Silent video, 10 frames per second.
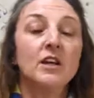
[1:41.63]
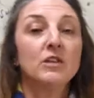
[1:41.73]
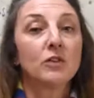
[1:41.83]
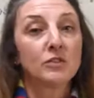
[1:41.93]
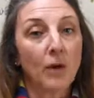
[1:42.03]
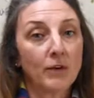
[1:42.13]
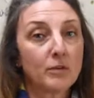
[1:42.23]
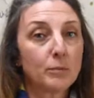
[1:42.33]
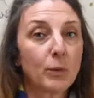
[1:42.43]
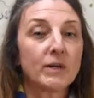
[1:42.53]
So it's always
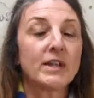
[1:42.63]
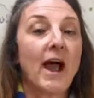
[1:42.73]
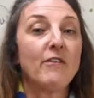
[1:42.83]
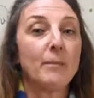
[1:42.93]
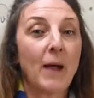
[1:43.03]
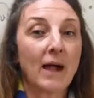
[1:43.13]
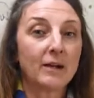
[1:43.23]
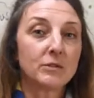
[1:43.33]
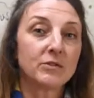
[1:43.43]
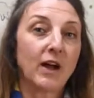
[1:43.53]
important to have a
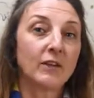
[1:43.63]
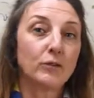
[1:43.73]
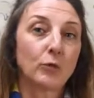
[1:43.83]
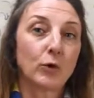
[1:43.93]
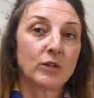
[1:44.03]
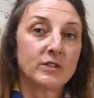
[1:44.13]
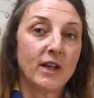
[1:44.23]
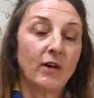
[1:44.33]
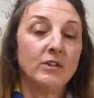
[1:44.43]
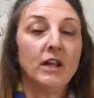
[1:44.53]
backup device for
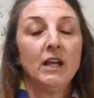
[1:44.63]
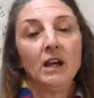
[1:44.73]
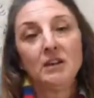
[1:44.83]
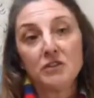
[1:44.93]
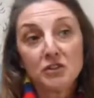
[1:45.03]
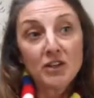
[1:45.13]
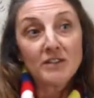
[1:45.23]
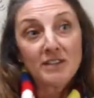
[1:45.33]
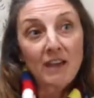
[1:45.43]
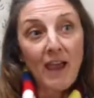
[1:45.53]
yourself,
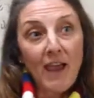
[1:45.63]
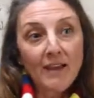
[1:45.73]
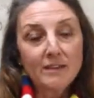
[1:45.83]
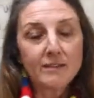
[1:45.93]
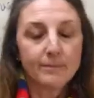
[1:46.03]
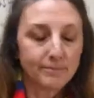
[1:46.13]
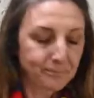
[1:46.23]
just in case.